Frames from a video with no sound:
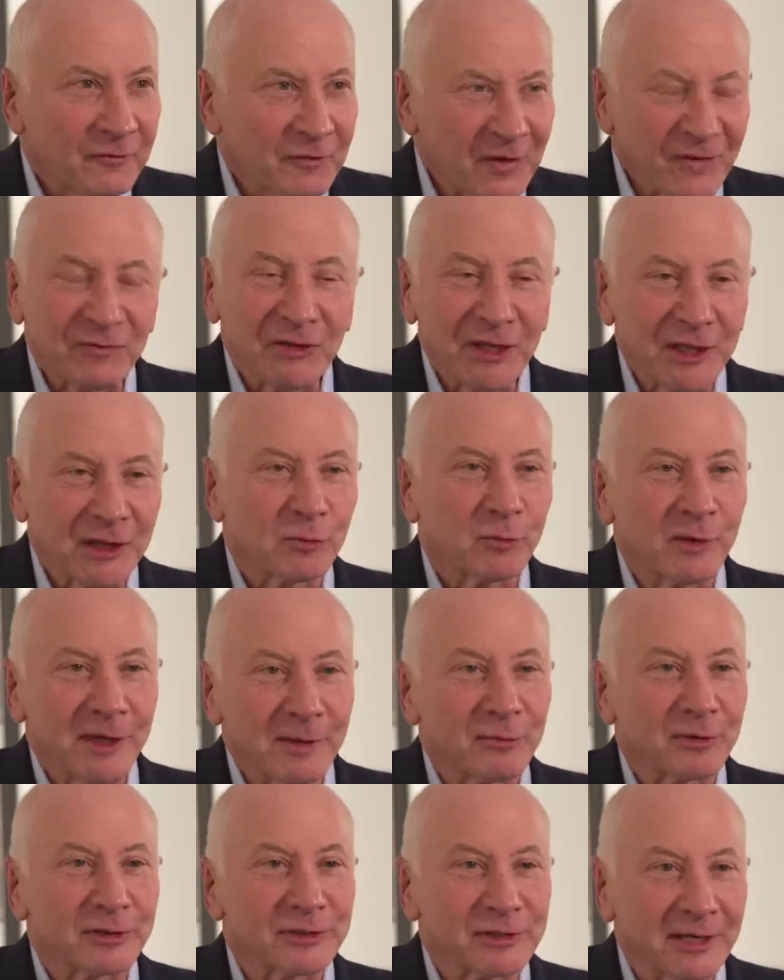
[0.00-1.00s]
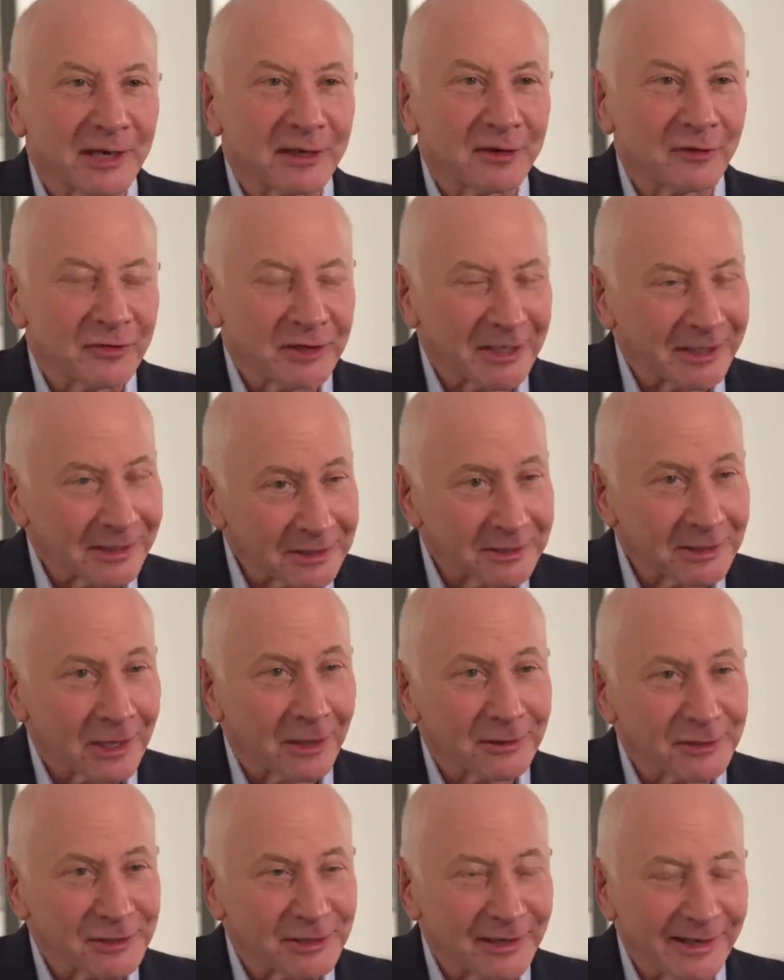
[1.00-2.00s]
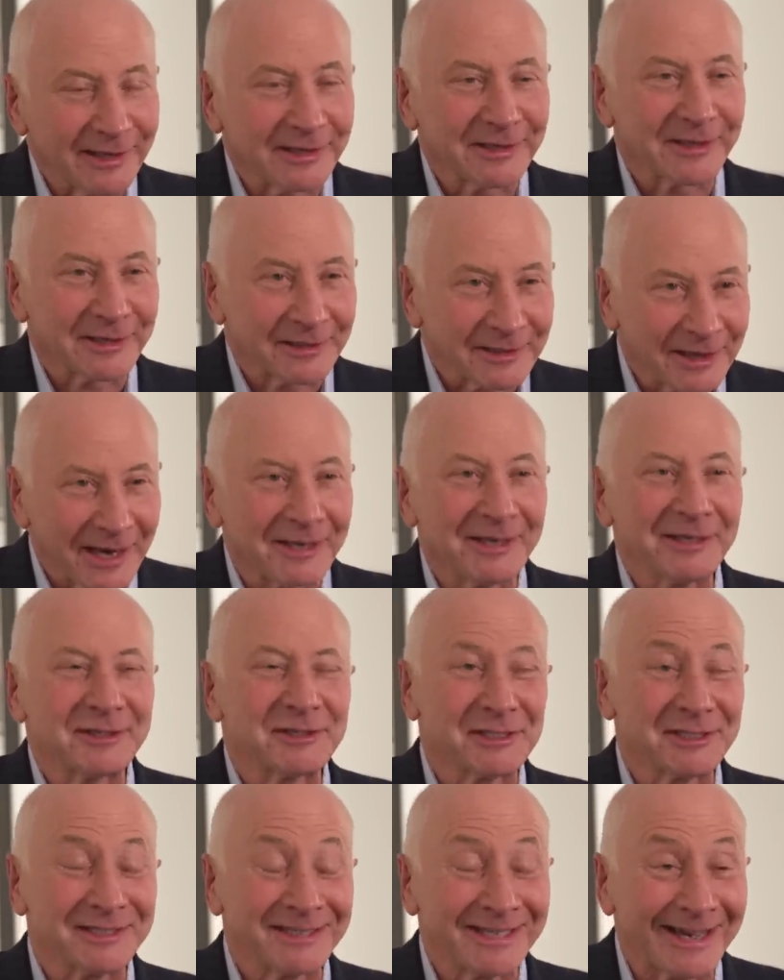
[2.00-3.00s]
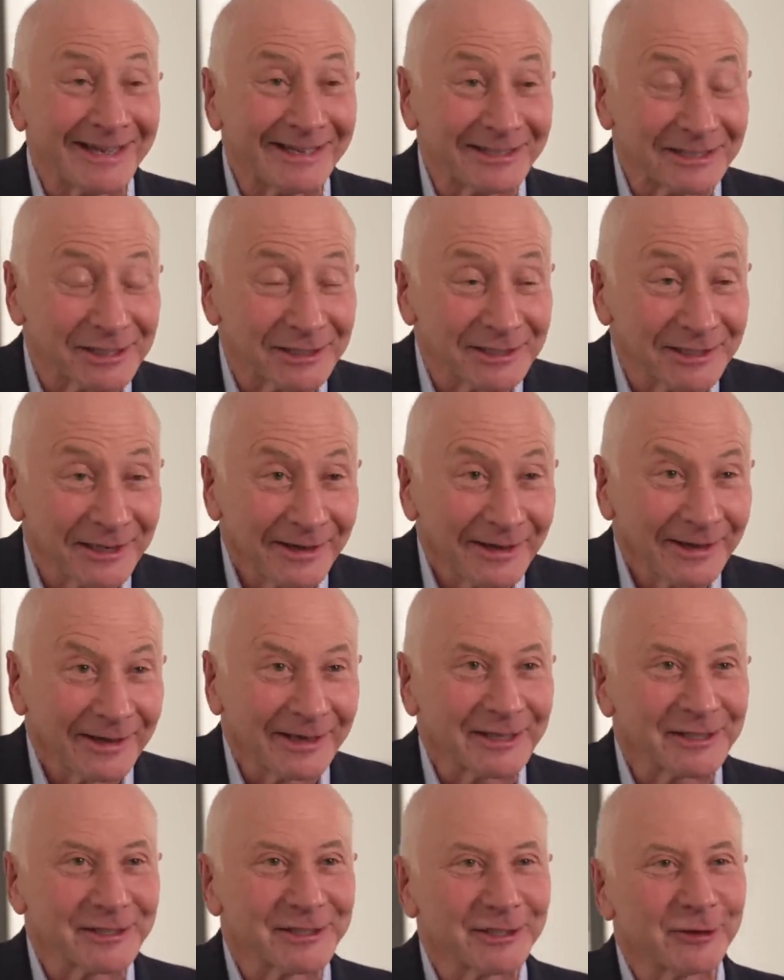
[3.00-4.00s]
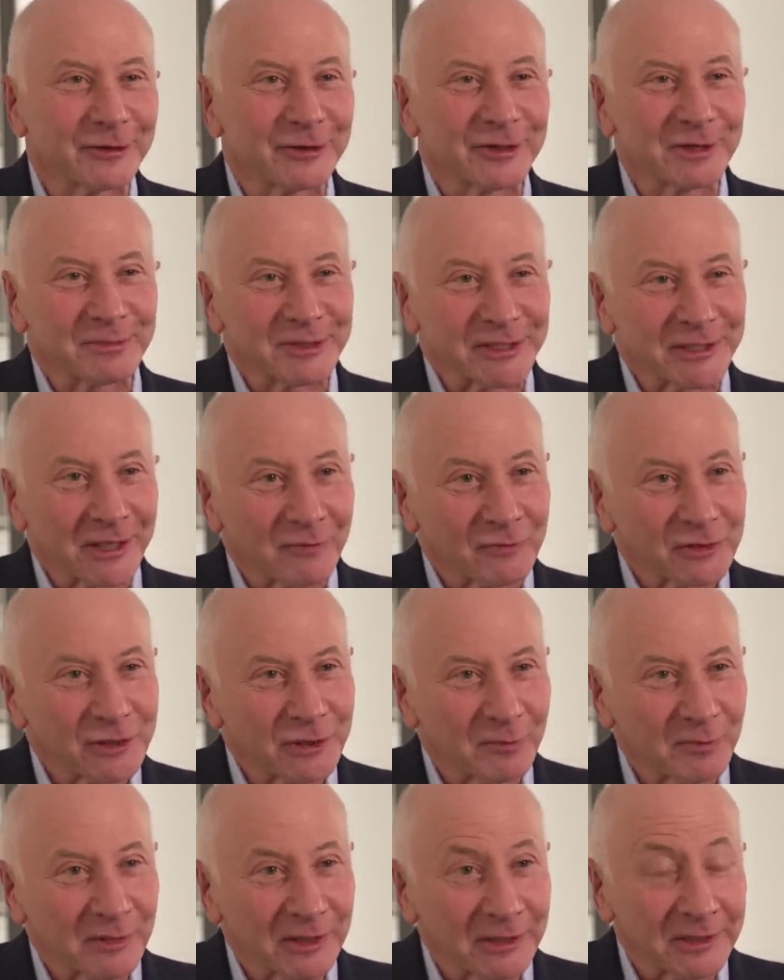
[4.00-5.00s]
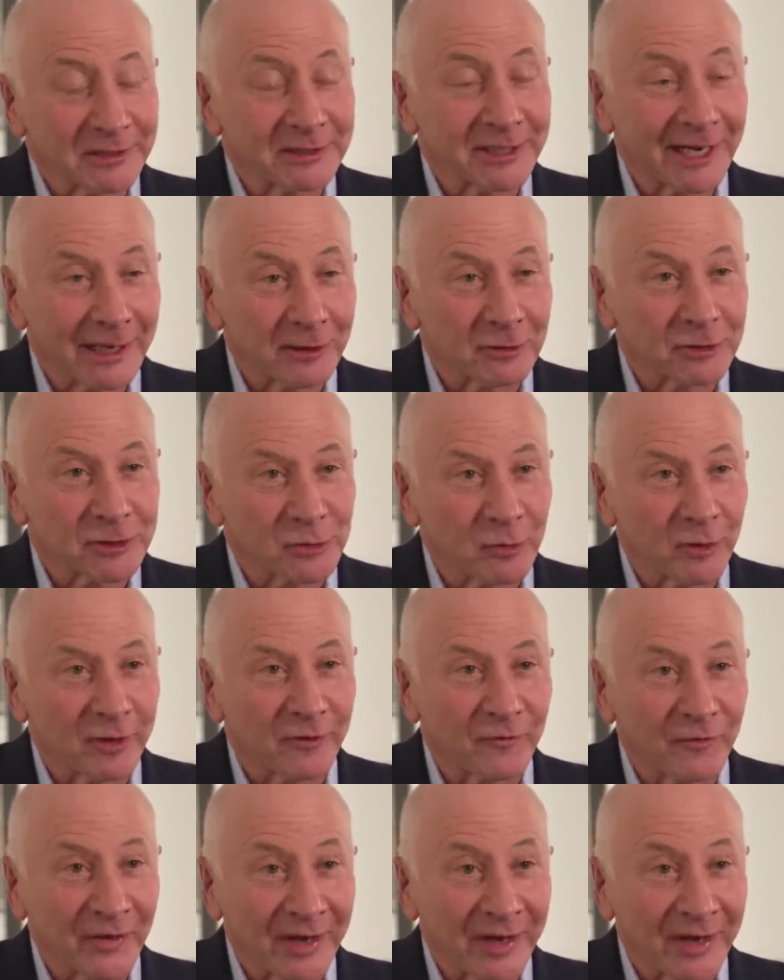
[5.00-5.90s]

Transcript: 53% of the adults in the United States considered themselves to be Taylor Swift